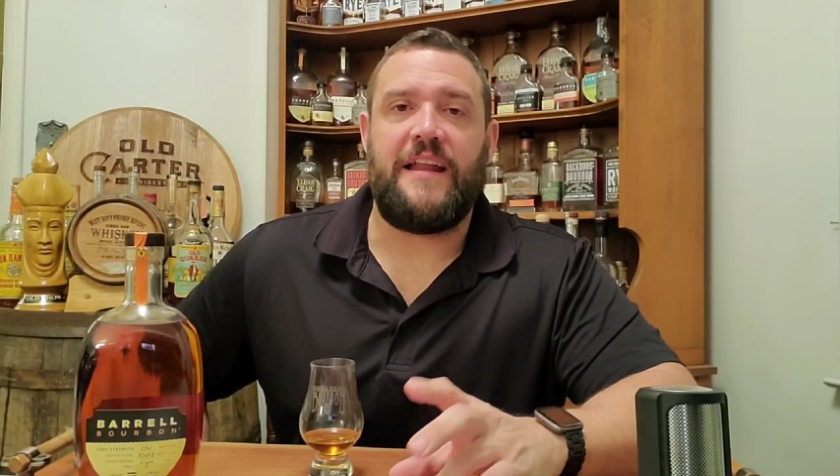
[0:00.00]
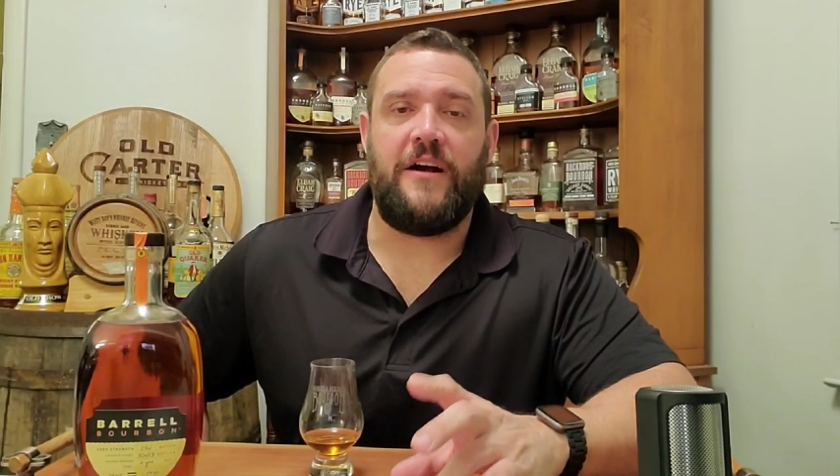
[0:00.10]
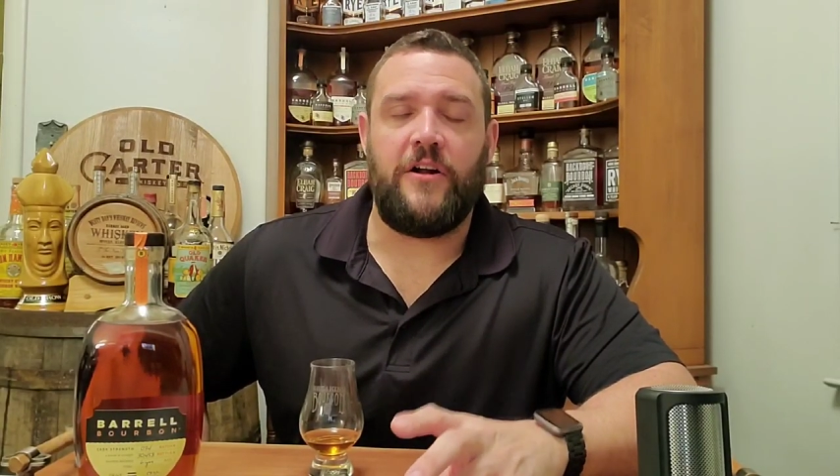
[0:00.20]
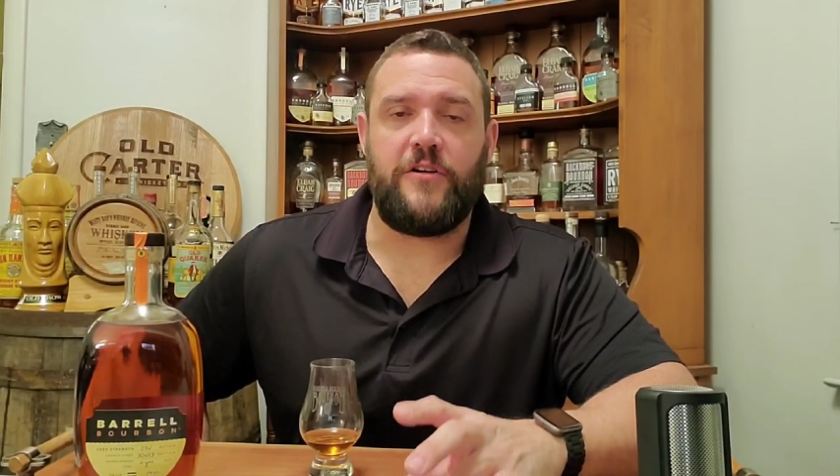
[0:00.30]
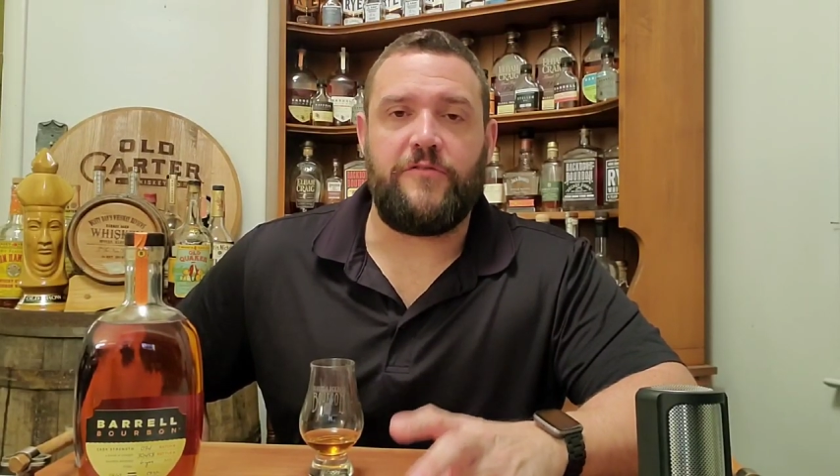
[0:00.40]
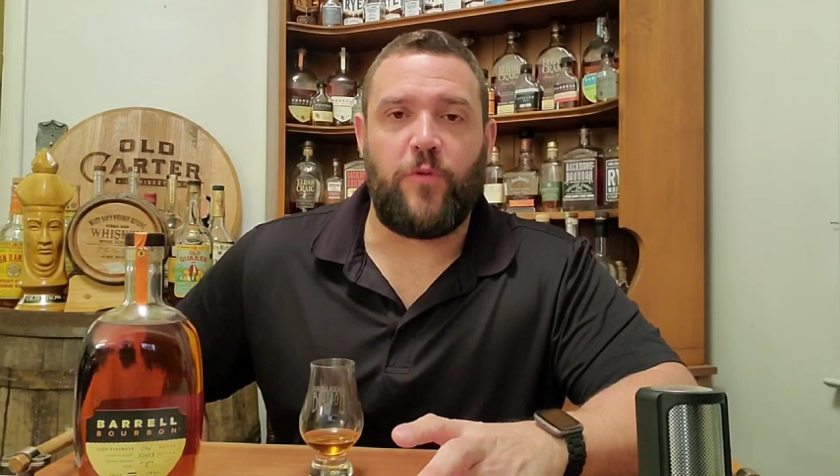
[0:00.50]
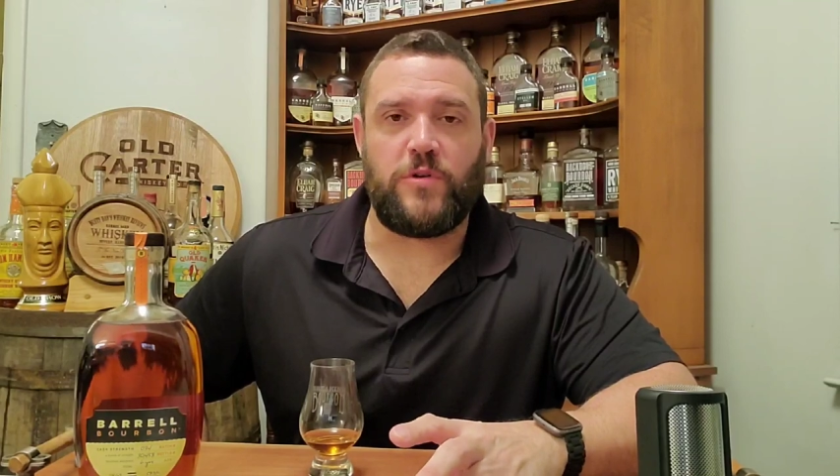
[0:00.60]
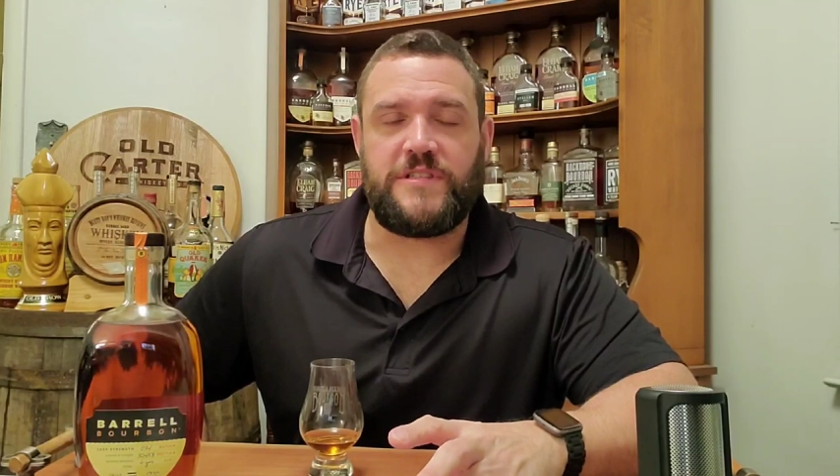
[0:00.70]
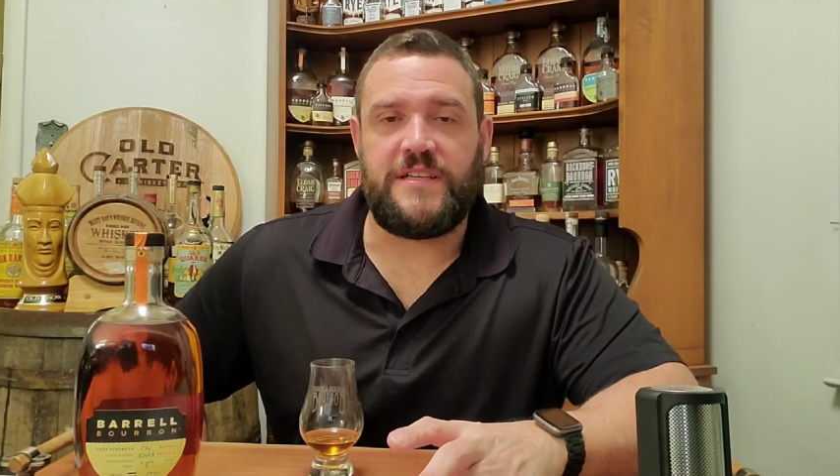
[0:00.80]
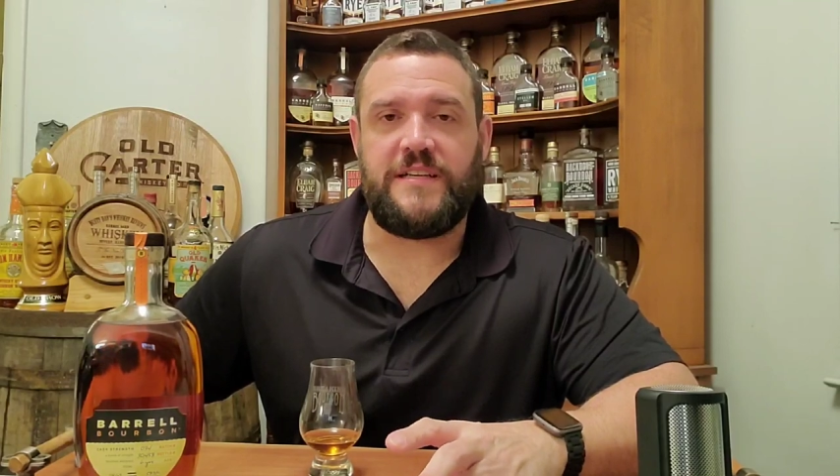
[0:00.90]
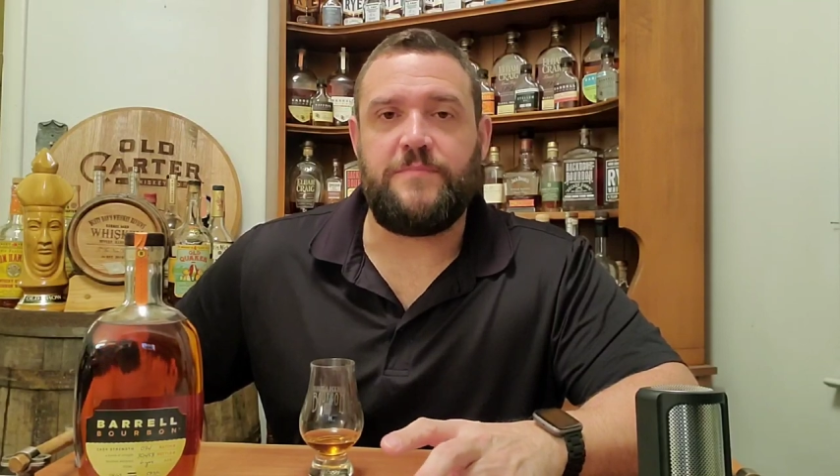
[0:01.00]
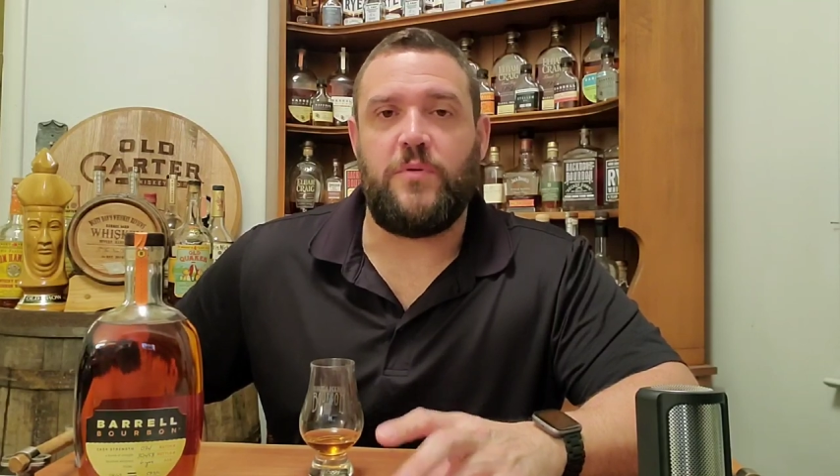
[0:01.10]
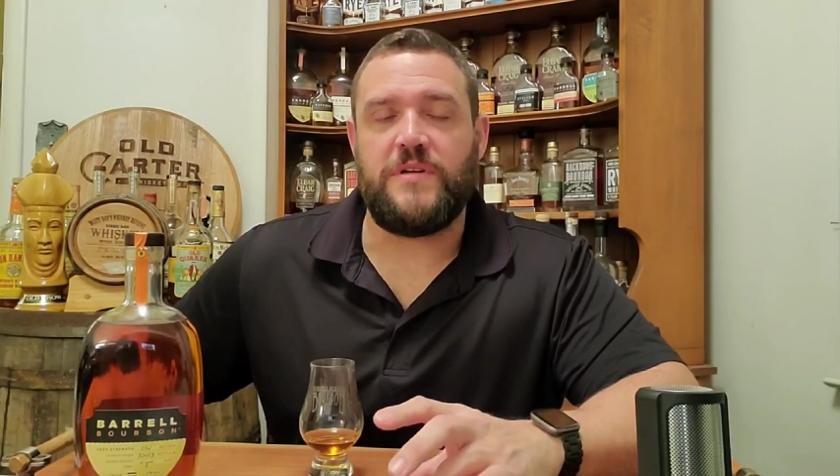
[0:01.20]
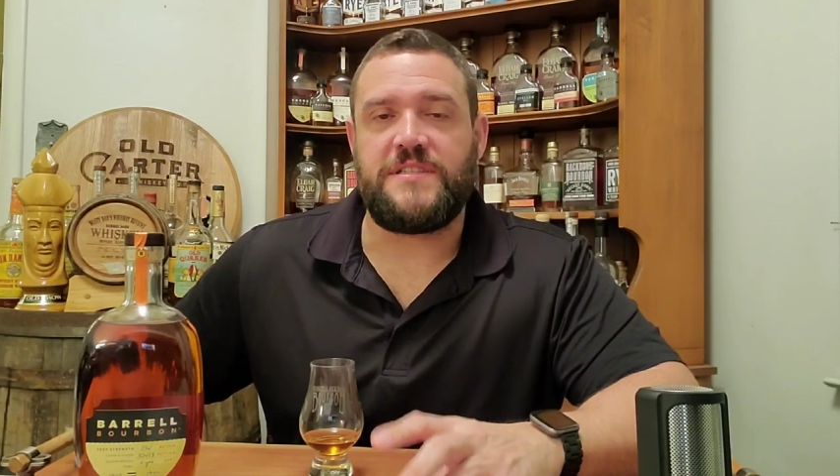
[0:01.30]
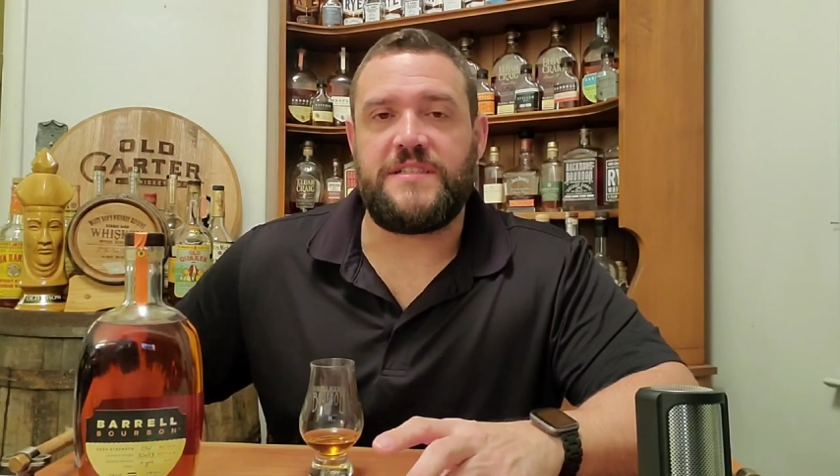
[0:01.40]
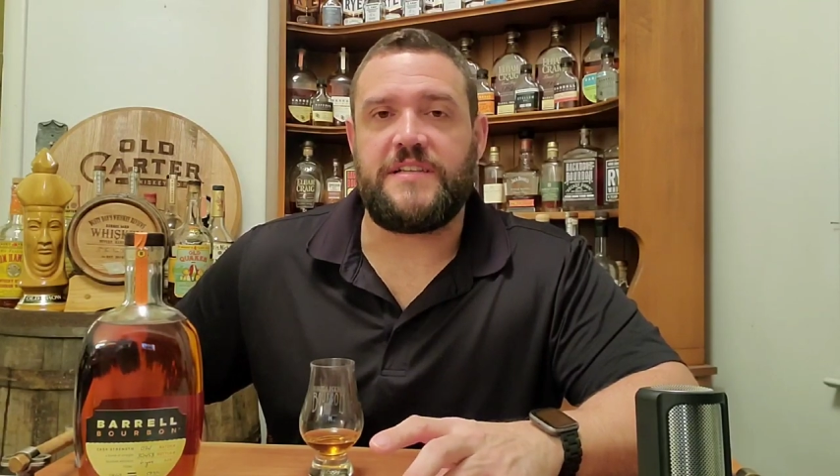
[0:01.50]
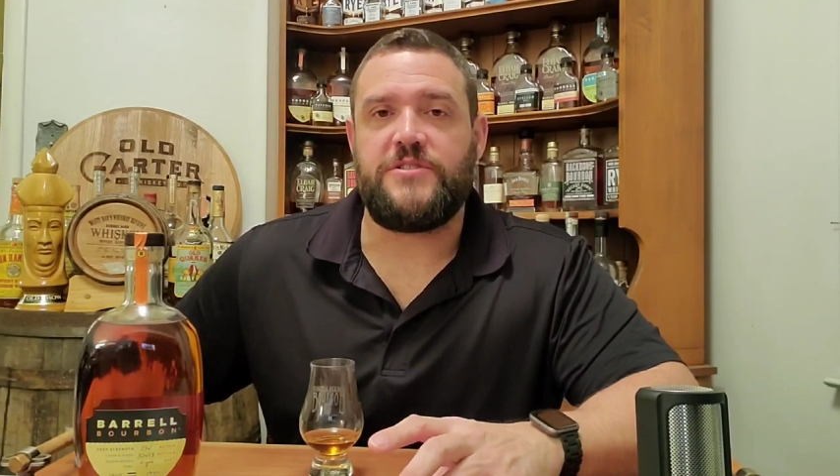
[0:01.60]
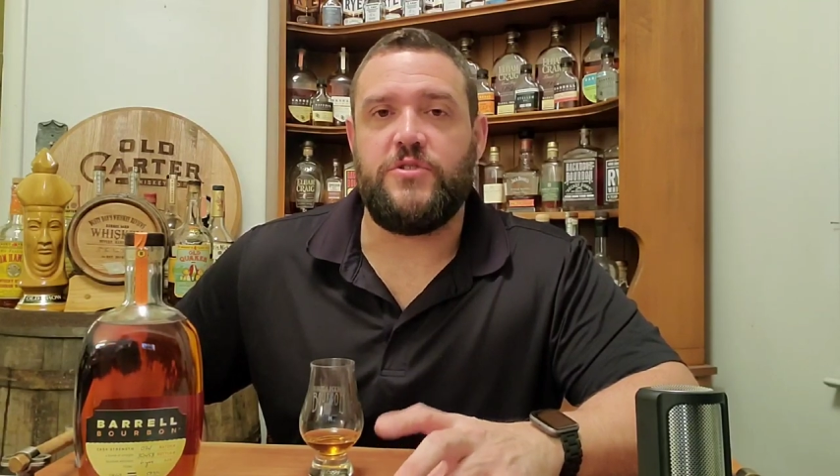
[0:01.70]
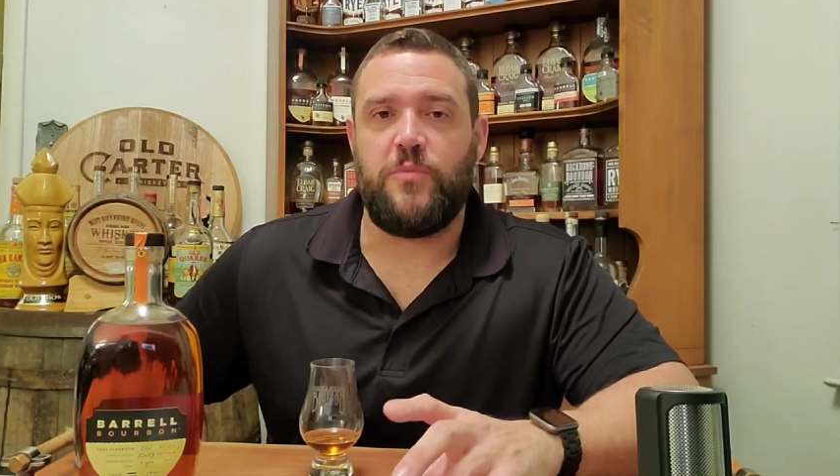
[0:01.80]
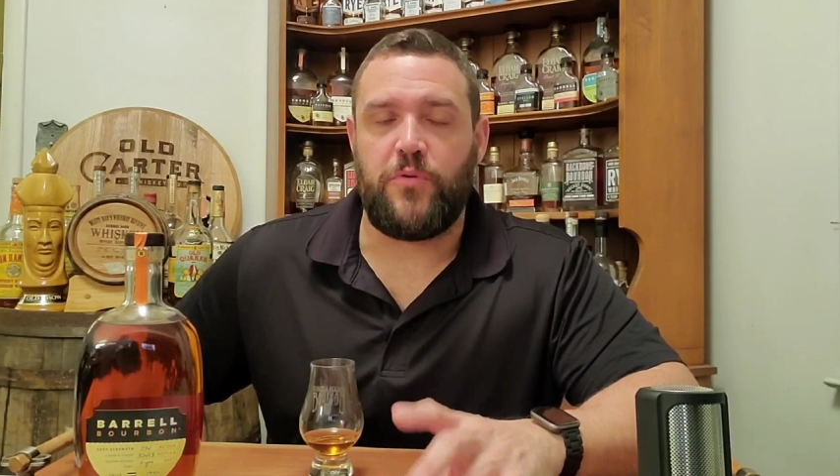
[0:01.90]
at one fourteen point six
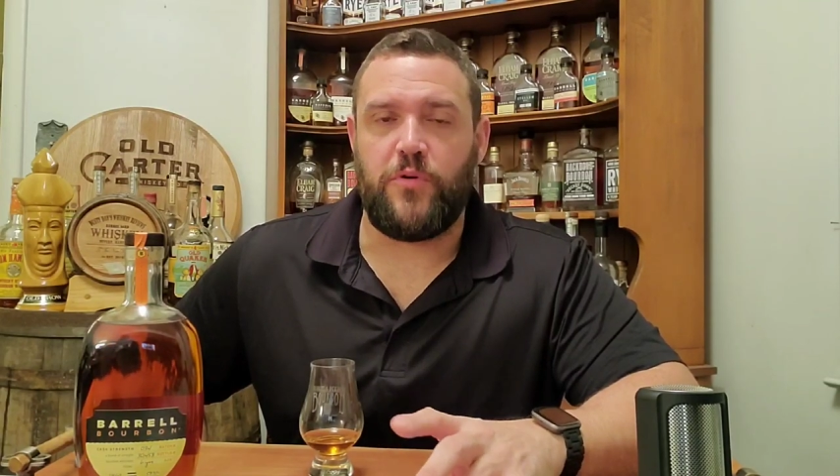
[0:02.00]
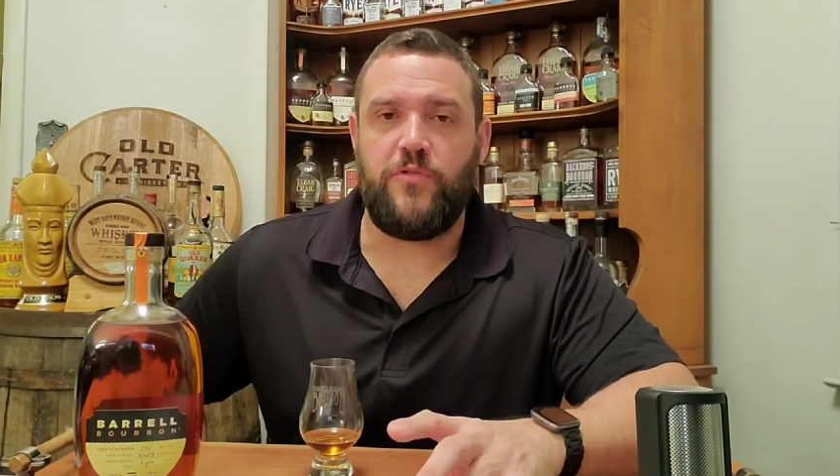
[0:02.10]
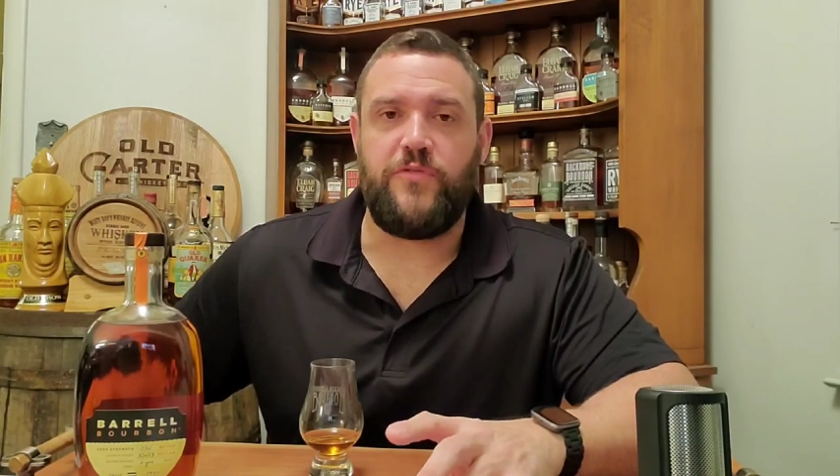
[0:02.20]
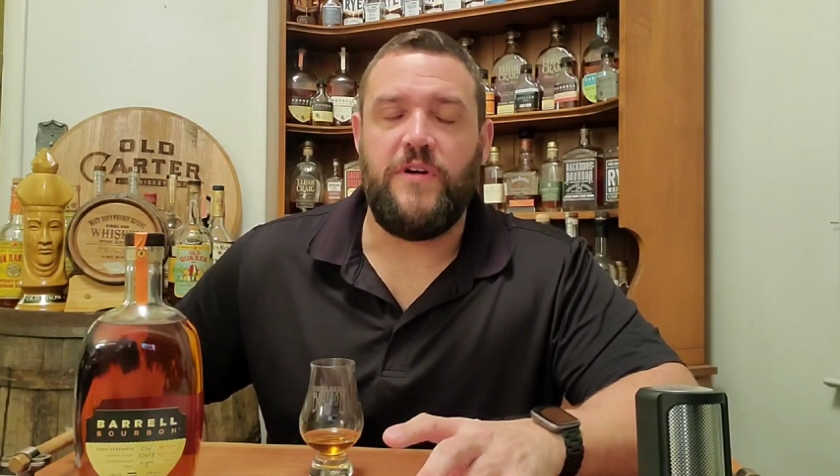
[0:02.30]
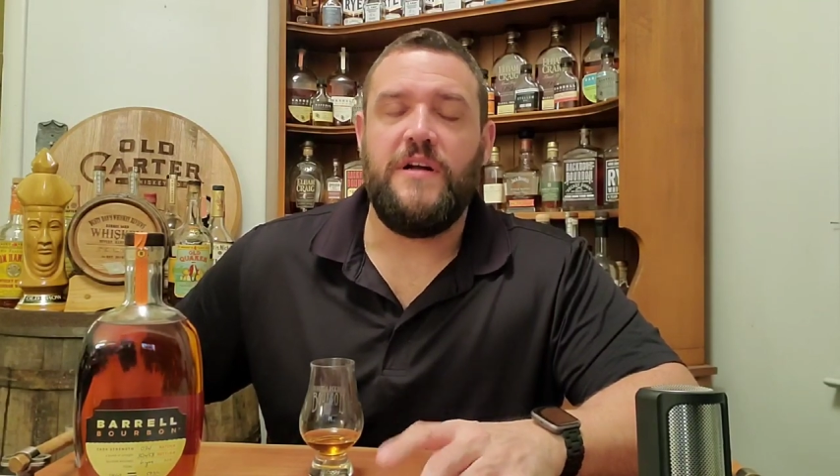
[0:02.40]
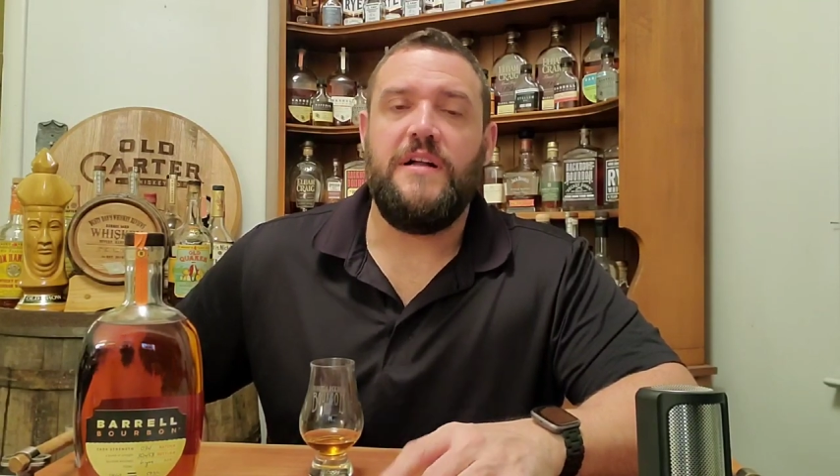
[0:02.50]
two proof.